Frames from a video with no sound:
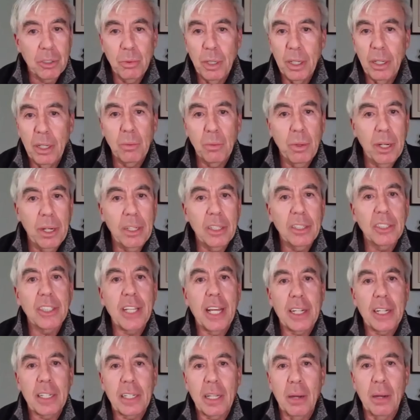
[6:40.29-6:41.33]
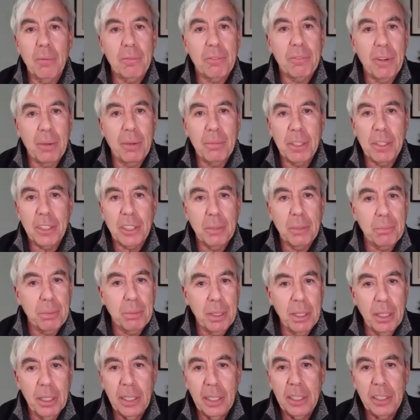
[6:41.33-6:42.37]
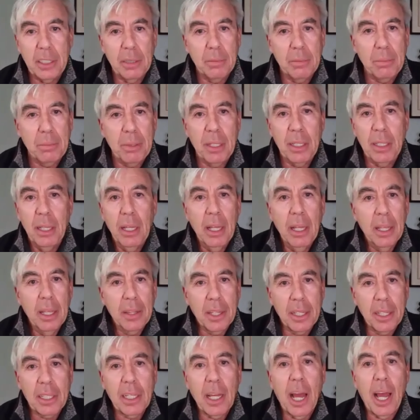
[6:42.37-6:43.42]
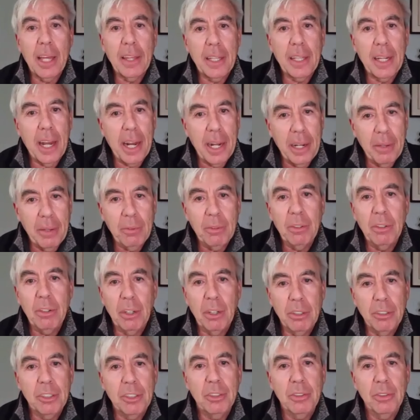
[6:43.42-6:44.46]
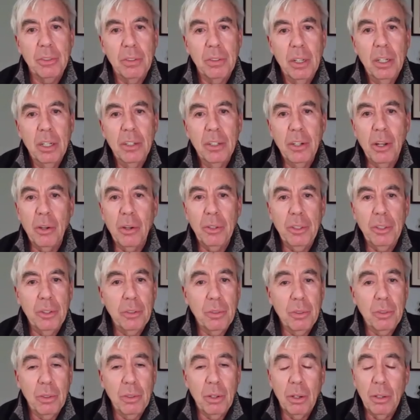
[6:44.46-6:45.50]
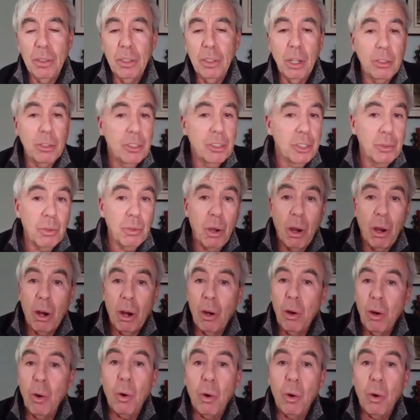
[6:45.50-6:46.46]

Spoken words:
where does that come from, this ability to be the guy that anyone who knows you are,